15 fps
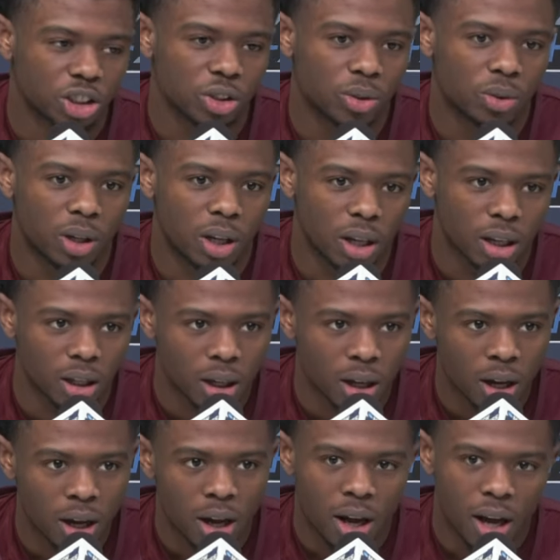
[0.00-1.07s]
knew, like,
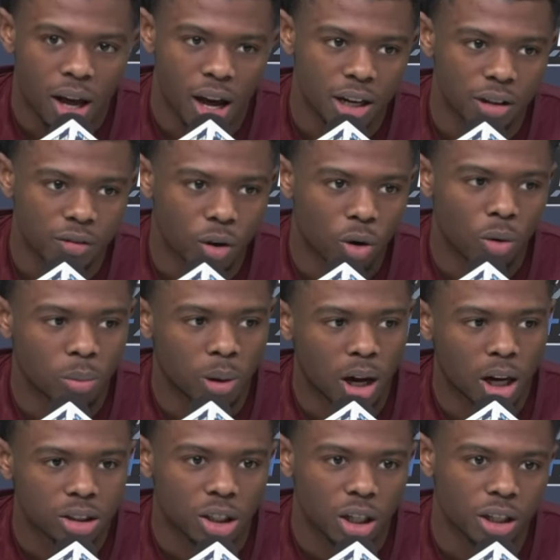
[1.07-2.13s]
any
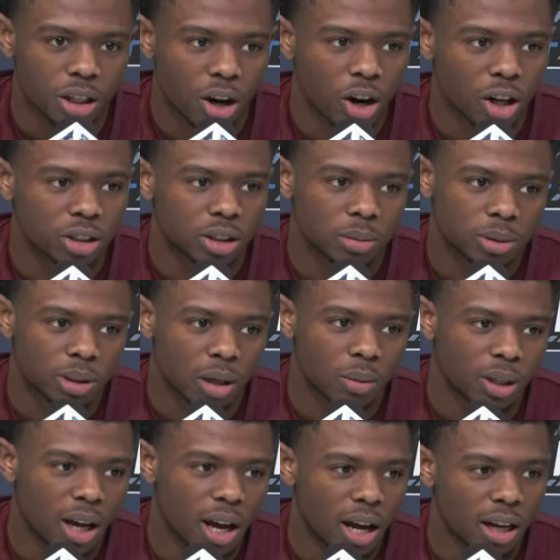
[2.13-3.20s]
roadblocks or any hardships that we
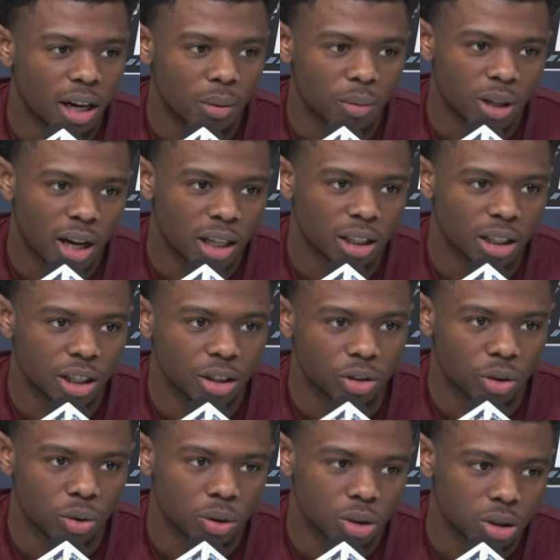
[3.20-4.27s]
had, that we had to get
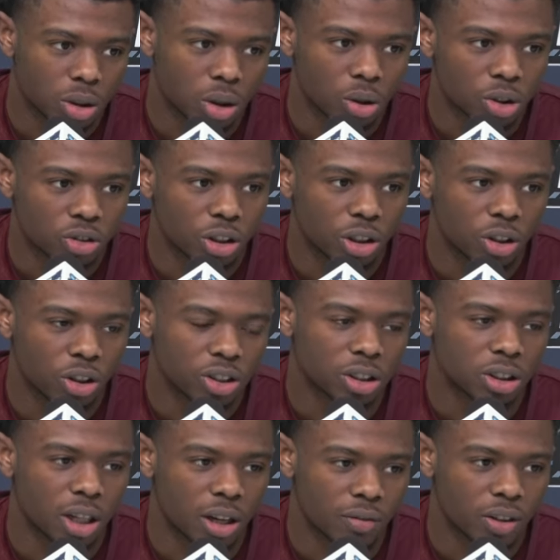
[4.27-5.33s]
through it. So those three losses
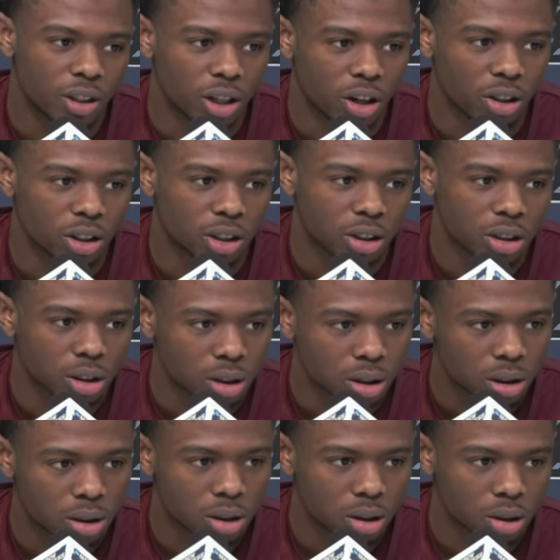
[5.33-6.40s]
ain't really hurt us
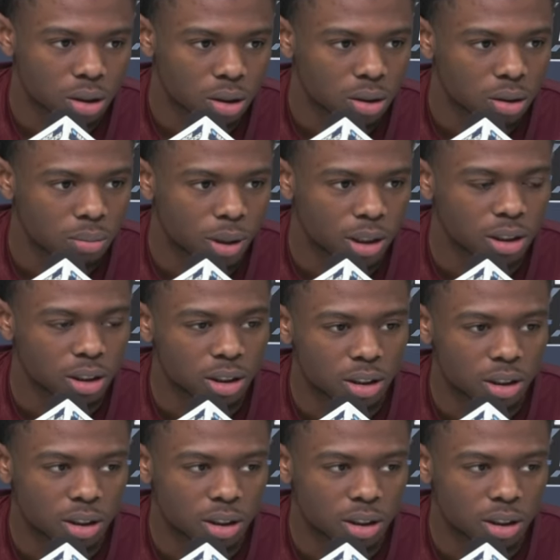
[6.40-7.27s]
mentally.